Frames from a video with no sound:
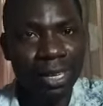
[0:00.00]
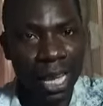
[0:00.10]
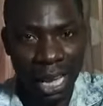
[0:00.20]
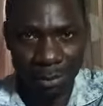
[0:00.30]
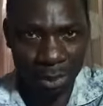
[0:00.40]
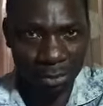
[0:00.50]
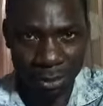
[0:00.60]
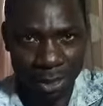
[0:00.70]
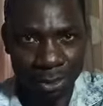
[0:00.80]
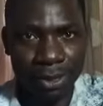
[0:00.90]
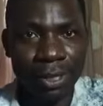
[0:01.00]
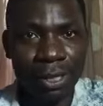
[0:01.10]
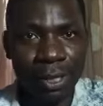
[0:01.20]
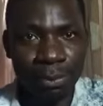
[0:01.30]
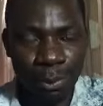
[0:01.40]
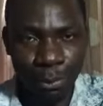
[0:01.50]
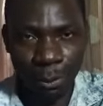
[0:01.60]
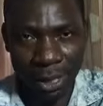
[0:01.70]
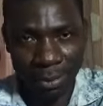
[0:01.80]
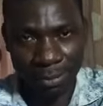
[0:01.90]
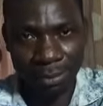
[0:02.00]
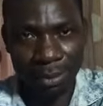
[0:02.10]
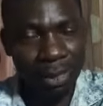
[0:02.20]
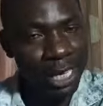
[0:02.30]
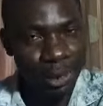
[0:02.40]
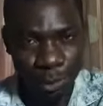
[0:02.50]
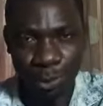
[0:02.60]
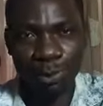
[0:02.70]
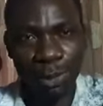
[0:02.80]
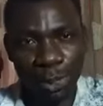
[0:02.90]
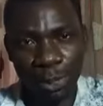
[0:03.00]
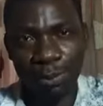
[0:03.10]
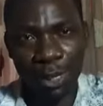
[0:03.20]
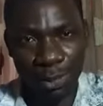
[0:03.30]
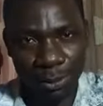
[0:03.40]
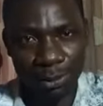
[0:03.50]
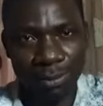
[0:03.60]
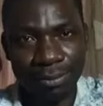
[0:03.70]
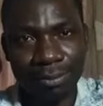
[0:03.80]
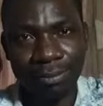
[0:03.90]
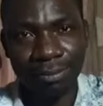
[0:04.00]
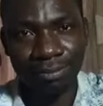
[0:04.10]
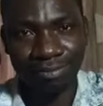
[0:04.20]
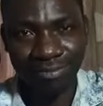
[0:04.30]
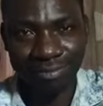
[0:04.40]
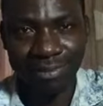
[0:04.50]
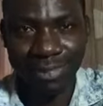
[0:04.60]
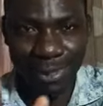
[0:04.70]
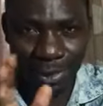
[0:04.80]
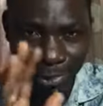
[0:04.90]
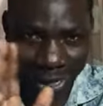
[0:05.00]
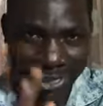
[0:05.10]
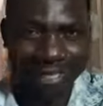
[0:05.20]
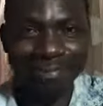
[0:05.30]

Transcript: and perfect before Him. Thank you so much. God bless you. Bye.